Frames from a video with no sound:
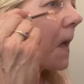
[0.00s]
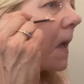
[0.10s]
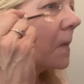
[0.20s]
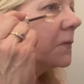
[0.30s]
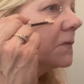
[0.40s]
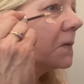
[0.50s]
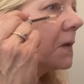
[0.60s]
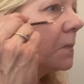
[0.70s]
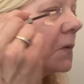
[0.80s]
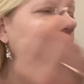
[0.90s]
I'm just
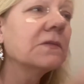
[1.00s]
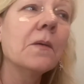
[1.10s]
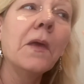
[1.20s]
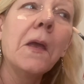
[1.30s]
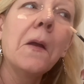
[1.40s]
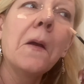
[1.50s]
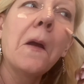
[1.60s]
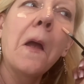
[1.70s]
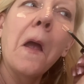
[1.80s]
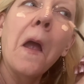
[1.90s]
gonna put some
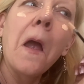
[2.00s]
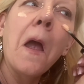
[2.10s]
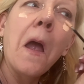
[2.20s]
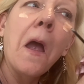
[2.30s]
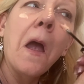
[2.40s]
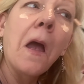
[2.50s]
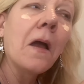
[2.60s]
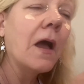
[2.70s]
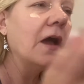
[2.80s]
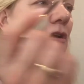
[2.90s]
here.
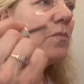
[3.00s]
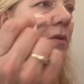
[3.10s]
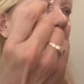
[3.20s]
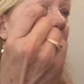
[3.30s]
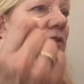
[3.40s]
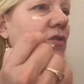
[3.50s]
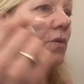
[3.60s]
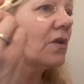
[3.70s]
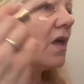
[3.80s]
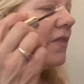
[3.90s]
I don't believe in
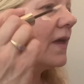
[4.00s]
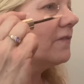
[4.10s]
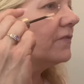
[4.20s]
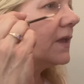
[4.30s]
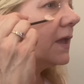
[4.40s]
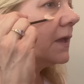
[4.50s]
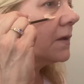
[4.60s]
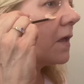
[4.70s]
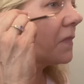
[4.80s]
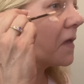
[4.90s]
doing all that V and
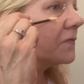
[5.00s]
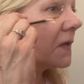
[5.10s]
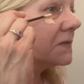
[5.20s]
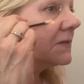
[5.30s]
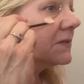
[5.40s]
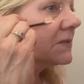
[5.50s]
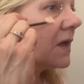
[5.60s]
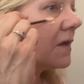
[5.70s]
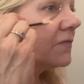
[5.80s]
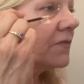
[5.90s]
all that fancy
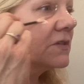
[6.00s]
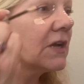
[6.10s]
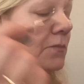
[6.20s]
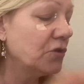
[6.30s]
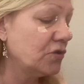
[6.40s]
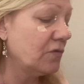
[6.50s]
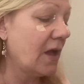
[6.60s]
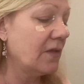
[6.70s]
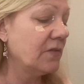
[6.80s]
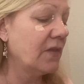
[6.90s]
stuff. Every time you do
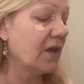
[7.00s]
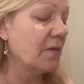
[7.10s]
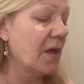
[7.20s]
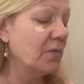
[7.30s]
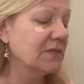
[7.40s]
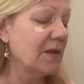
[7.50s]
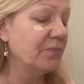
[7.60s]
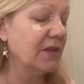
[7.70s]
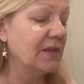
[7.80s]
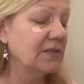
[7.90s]
that, then they come out with
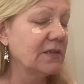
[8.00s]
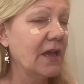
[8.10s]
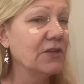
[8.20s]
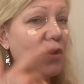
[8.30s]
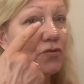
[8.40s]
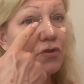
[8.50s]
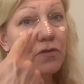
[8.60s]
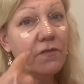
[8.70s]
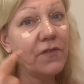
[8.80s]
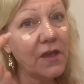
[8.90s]
something and say, don't do
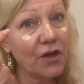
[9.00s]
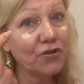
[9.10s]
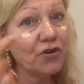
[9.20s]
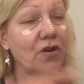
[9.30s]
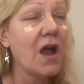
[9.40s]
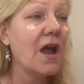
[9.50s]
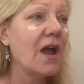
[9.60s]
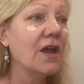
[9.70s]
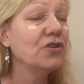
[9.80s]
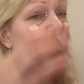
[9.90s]
the V under your
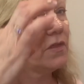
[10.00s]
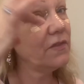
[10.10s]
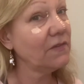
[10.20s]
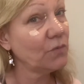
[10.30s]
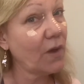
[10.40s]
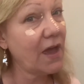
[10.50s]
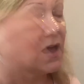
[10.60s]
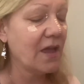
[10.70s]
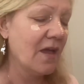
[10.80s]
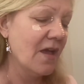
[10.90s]
eye, do it this
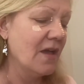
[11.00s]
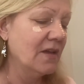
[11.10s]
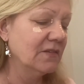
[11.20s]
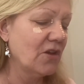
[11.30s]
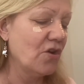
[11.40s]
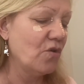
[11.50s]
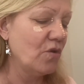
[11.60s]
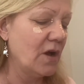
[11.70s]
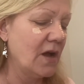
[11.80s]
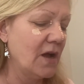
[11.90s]
way.
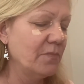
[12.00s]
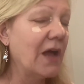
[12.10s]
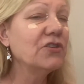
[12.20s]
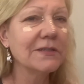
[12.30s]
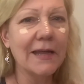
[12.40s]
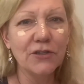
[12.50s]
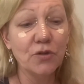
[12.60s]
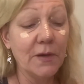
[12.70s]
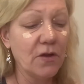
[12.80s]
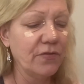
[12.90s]
So I just kind of do
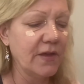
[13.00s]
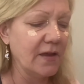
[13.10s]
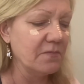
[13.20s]
my own thing.